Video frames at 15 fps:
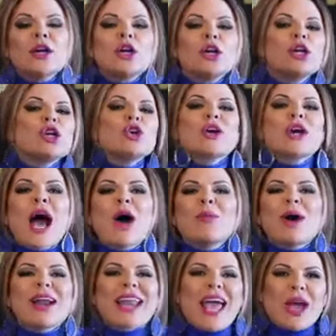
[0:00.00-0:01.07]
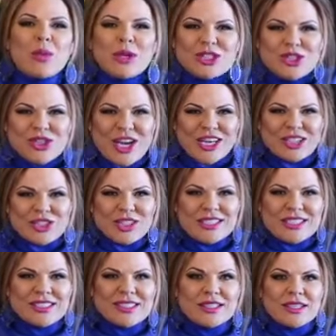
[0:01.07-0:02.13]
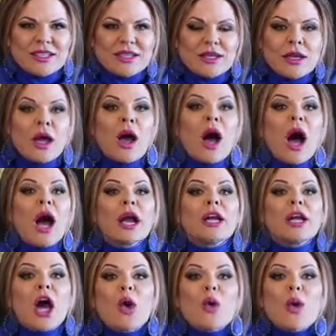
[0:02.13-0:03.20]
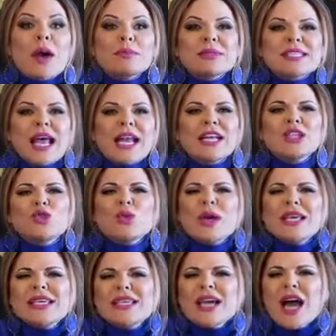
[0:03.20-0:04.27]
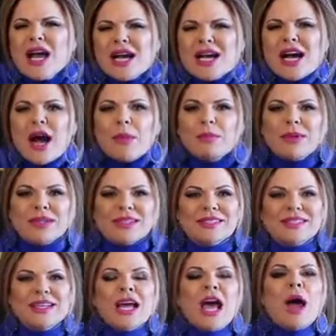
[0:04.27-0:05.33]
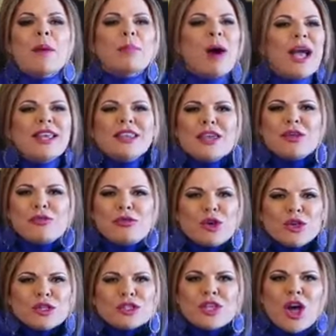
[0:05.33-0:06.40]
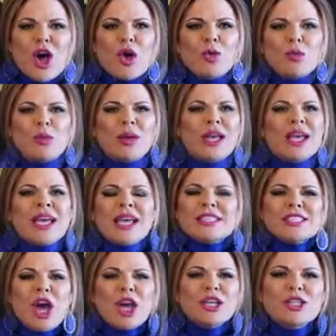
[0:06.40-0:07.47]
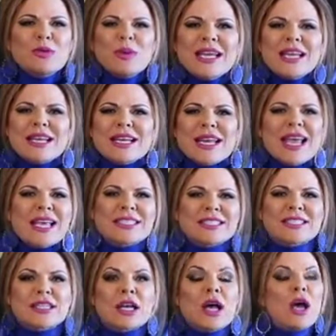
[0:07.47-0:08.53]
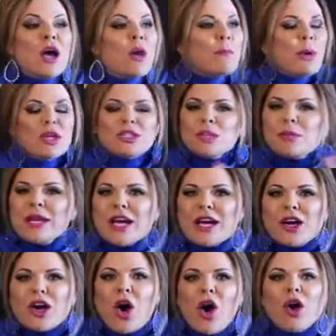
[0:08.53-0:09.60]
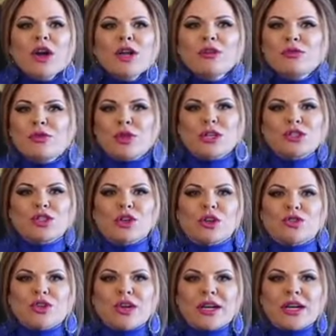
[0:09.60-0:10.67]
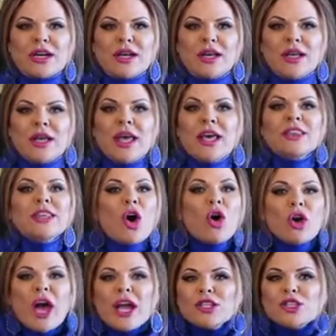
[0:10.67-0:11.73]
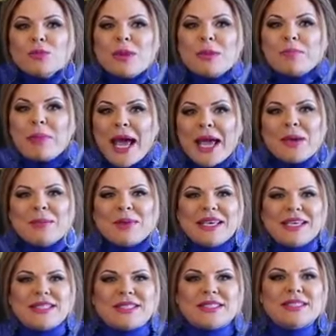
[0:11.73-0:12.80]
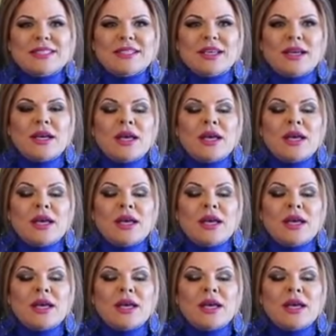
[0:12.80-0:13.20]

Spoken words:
Look how my language changes. I know I'm selling to a young couple, buying their first home. It's going to be a nest. Possibly a garden for the children. There are going to be babies.